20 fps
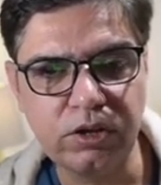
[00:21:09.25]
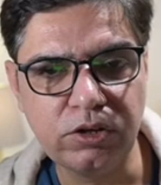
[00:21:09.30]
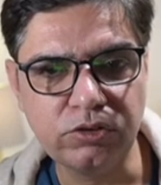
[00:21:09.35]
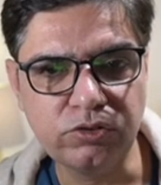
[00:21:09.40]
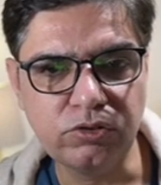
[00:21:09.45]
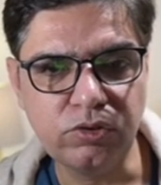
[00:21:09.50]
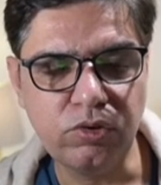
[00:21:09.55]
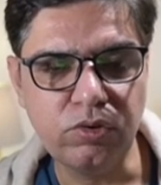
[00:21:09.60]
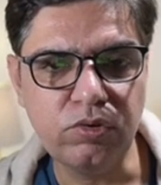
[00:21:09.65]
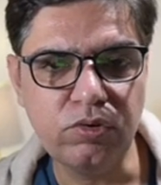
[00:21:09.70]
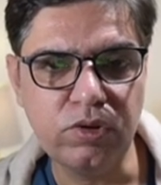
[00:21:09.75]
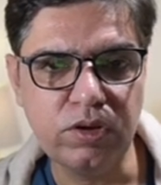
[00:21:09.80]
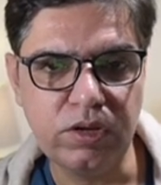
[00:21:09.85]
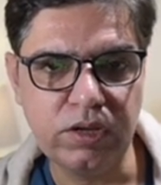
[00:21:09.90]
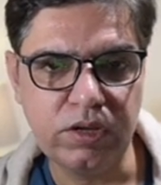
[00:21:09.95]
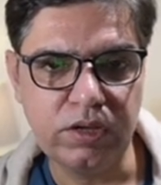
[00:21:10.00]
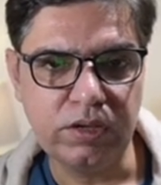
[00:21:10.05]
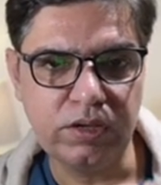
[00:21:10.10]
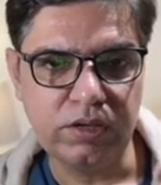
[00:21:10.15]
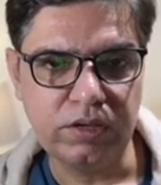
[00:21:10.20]
So,
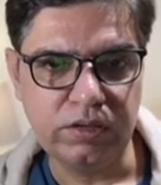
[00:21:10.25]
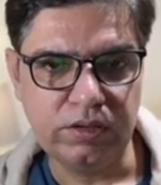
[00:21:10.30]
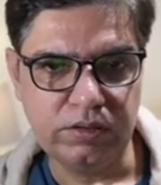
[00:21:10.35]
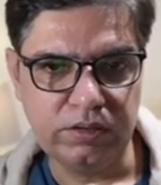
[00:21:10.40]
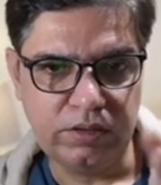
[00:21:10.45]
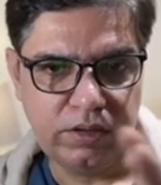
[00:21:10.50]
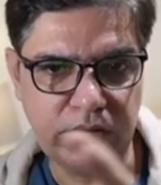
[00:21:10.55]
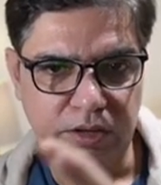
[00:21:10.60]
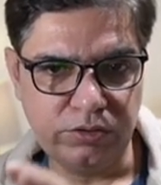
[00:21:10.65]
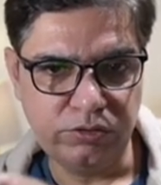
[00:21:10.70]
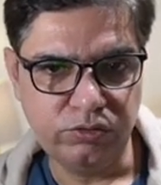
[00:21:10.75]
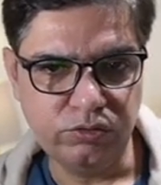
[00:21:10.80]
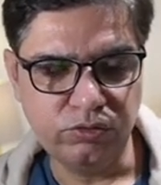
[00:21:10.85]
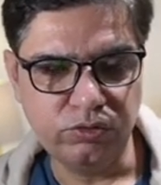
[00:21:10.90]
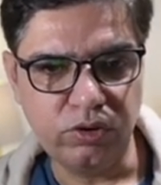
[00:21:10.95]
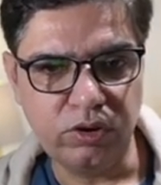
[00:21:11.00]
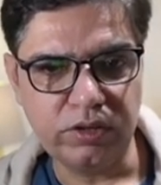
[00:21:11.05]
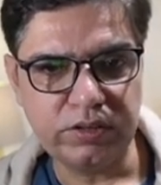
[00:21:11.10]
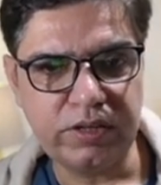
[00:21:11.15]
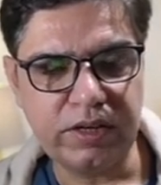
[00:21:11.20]
as you
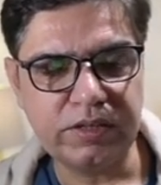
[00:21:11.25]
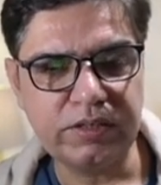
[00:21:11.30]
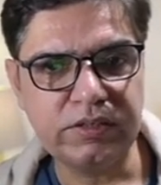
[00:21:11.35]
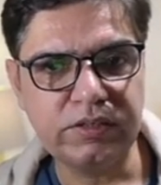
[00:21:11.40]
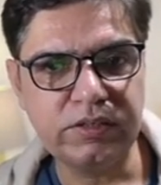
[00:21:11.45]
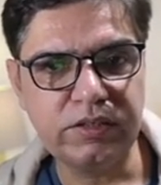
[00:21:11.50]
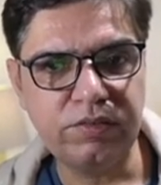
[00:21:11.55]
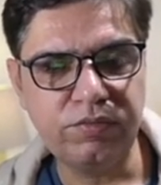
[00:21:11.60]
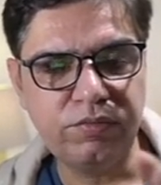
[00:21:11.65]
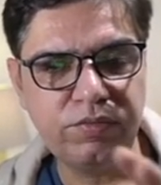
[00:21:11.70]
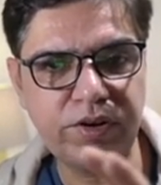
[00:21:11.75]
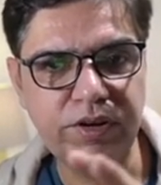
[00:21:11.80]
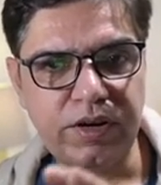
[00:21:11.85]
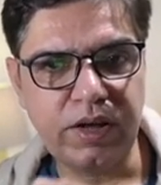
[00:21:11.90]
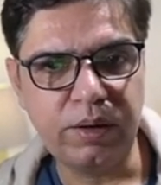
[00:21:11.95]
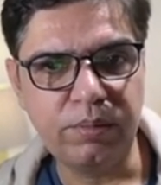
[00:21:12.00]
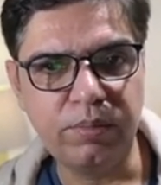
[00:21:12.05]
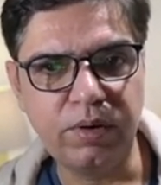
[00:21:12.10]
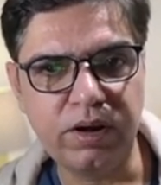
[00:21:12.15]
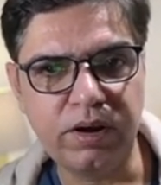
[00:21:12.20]
saw, that different
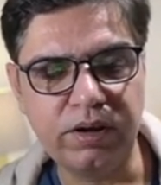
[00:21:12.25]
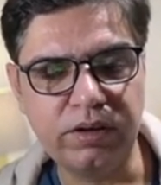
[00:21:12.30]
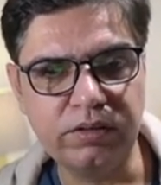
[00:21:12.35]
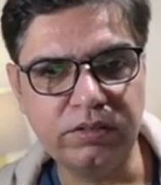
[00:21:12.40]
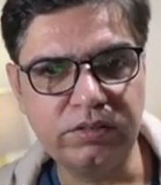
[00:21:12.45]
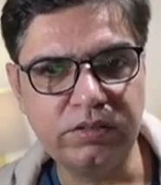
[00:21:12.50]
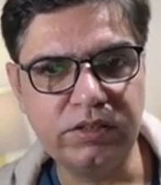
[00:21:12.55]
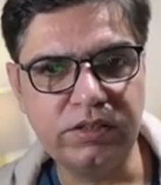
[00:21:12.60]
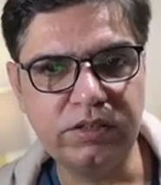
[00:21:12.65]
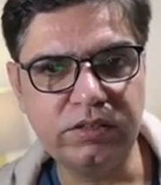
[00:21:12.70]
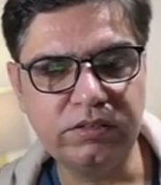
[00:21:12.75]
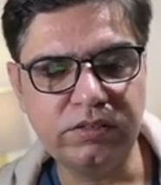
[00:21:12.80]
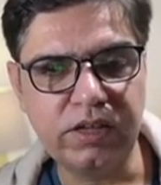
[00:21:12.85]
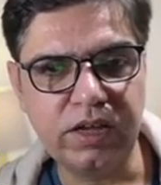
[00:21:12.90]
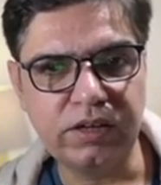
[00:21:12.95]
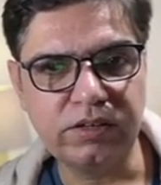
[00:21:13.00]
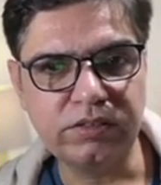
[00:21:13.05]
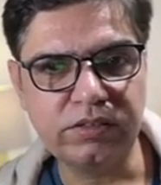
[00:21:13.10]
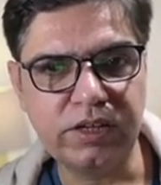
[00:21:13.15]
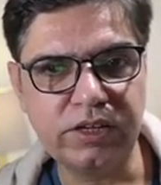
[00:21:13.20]
MRI or CT
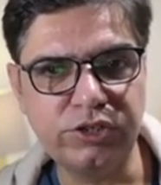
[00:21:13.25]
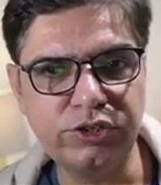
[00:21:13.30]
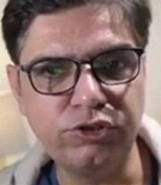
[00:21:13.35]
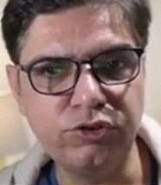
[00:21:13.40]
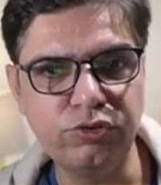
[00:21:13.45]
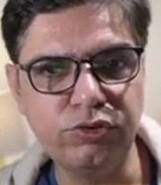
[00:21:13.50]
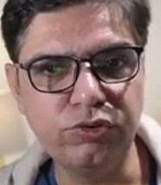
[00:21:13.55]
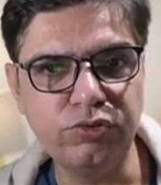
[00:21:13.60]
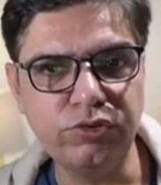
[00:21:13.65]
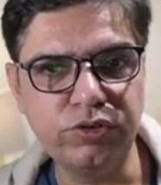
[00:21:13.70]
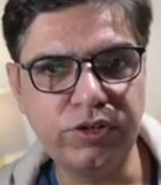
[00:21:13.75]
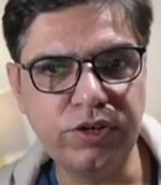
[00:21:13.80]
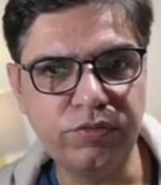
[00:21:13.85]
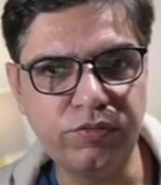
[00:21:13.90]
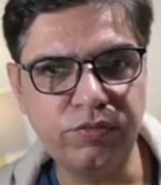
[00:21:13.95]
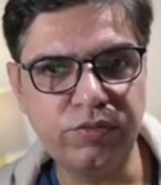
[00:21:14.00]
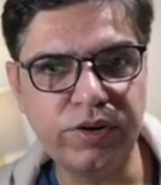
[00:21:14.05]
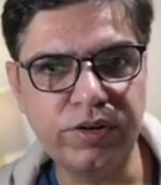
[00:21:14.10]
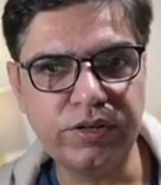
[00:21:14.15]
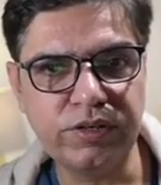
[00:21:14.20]
scans can show you
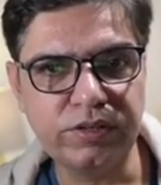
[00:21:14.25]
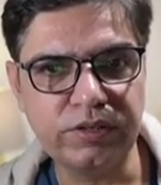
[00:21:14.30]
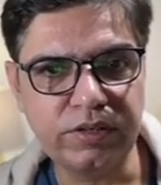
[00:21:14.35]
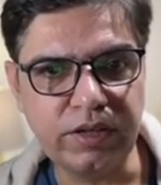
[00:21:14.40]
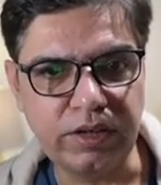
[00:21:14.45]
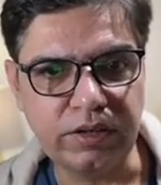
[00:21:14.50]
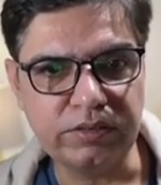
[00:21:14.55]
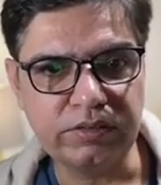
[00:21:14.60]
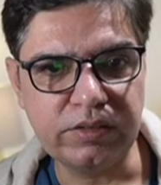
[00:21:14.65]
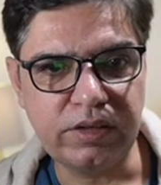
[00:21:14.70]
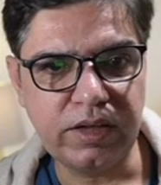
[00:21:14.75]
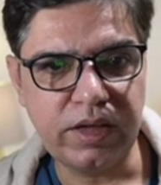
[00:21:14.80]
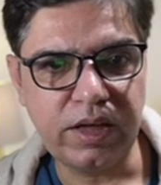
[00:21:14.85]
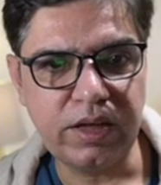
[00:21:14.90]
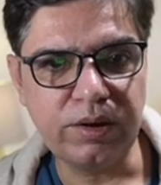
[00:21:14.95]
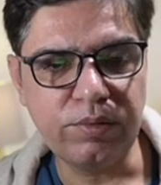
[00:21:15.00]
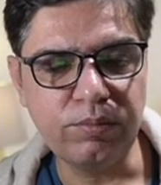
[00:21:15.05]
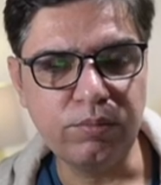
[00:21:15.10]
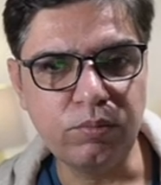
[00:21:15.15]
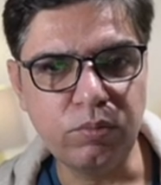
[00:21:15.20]
different things,
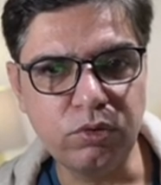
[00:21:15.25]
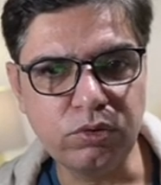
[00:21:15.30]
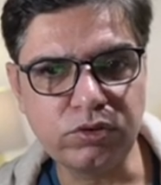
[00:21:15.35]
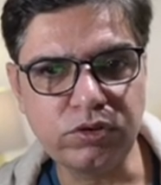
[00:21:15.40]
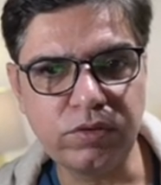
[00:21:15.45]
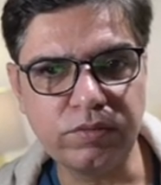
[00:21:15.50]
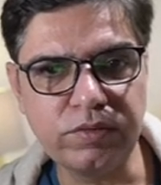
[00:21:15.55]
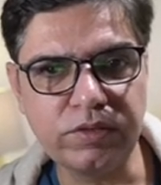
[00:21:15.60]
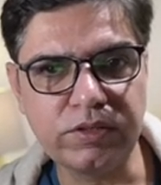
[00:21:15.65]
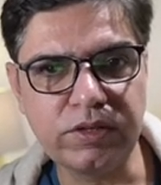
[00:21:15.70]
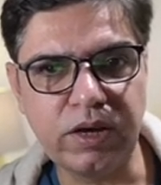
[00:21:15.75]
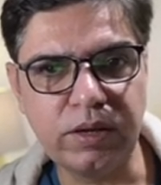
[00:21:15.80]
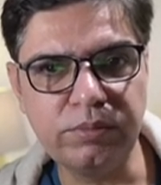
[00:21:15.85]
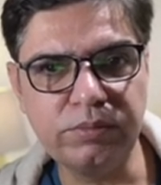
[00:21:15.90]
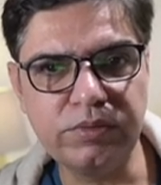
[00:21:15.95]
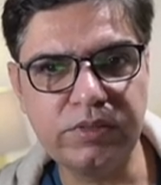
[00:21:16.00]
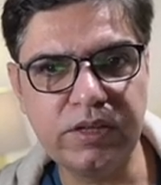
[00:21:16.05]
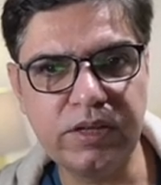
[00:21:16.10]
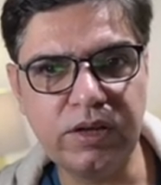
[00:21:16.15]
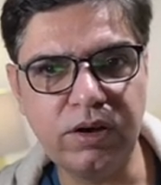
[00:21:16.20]
and most of the
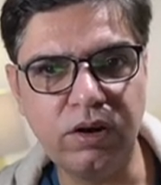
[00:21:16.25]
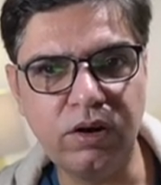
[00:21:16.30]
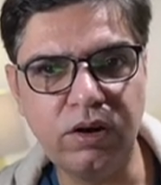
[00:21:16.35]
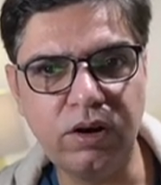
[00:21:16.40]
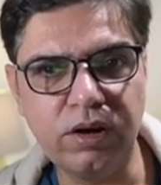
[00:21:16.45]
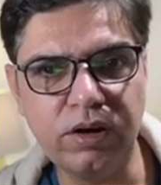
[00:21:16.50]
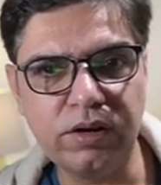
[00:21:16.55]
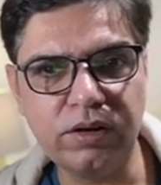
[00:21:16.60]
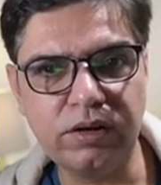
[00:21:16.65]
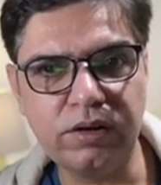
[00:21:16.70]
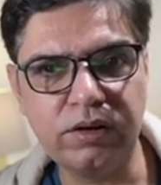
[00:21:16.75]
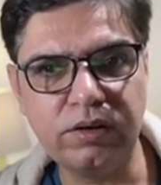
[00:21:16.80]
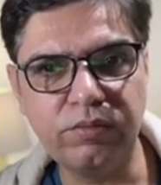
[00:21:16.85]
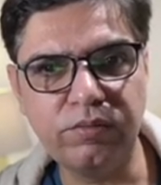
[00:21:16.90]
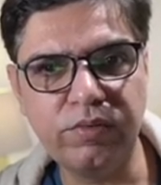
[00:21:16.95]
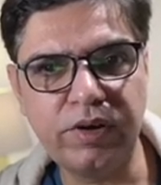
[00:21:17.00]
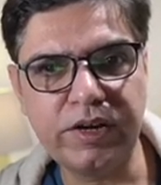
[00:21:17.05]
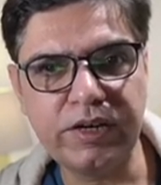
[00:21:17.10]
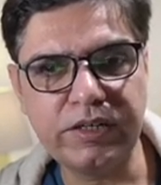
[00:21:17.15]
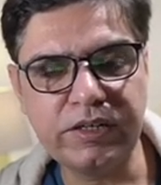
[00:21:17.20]
times they are
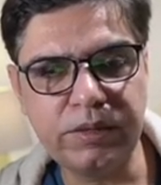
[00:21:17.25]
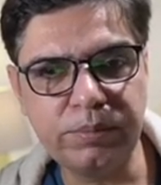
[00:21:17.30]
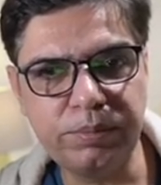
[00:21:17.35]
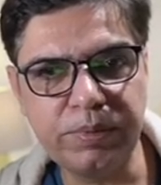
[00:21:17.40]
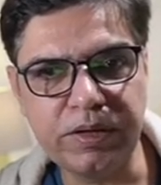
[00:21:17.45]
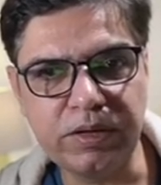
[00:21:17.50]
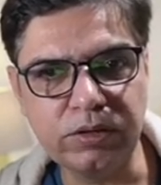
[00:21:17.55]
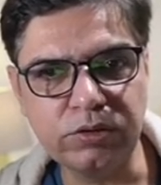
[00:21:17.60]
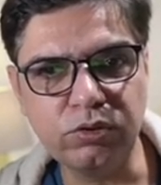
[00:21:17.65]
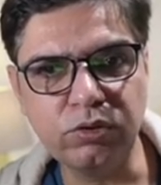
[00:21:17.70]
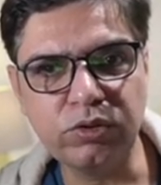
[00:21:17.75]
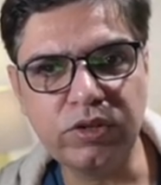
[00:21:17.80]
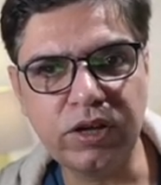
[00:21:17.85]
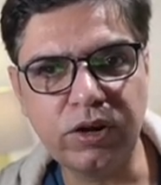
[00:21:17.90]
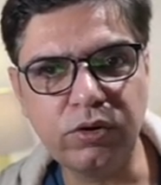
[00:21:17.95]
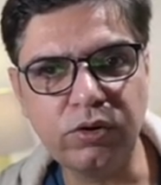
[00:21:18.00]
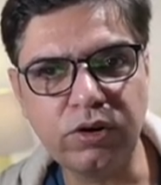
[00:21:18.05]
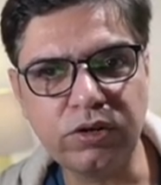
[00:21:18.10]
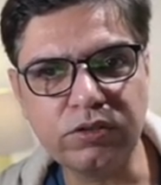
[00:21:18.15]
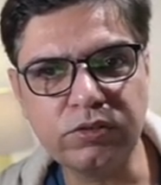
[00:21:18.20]
very typical, though they
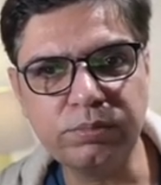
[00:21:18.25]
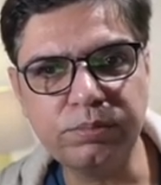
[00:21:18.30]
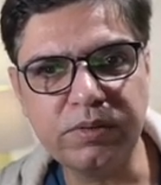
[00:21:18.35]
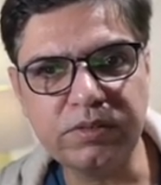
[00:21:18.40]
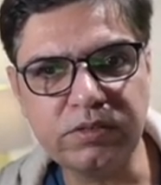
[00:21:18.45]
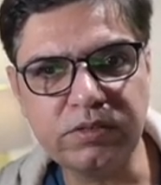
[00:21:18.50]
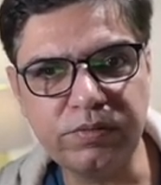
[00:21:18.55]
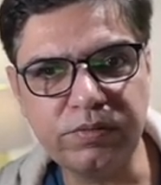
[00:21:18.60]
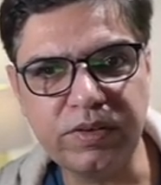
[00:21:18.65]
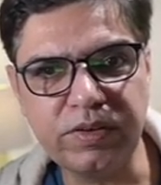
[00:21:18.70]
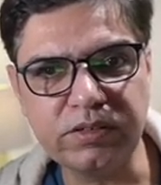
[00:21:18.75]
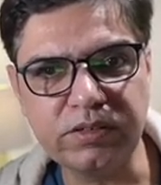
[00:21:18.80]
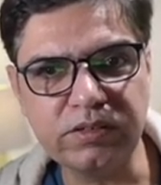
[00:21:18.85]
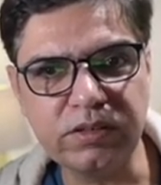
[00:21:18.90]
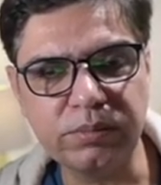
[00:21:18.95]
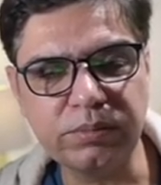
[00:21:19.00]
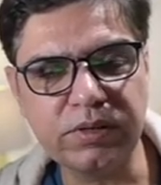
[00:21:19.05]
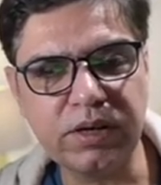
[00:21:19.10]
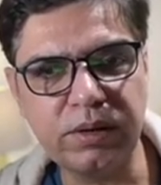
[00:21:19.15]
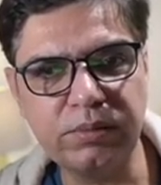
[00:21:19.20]
are not specific.
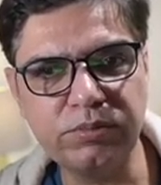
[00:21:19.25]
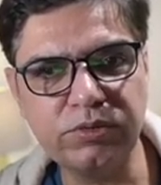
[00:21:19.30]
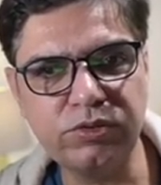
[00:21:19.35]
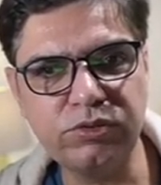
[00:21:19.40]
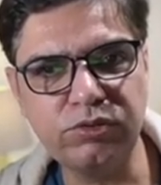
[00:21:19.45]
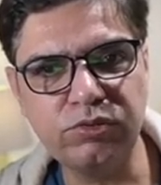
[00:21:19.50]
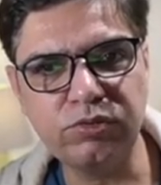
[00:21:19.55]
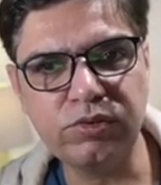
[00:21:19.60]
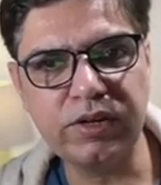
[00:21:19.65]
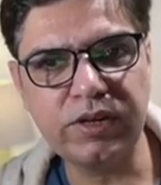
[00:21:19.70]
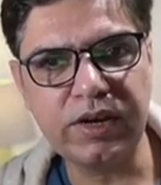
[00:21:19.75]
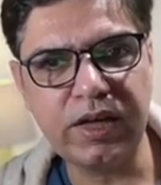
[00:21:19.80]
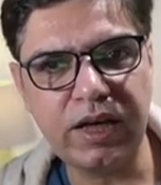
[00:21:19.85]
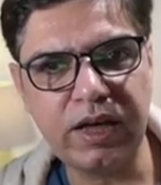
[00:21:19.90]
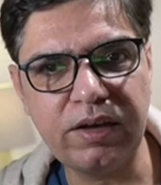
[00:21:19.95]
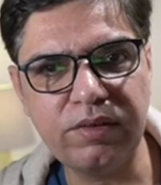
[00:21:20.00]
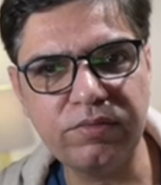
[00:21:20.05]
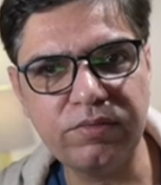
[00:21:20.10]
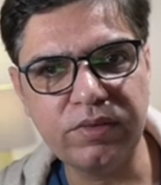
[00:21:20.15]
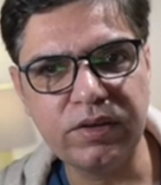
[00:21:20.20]
Sometimes you can
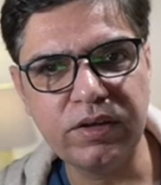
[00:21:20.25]
have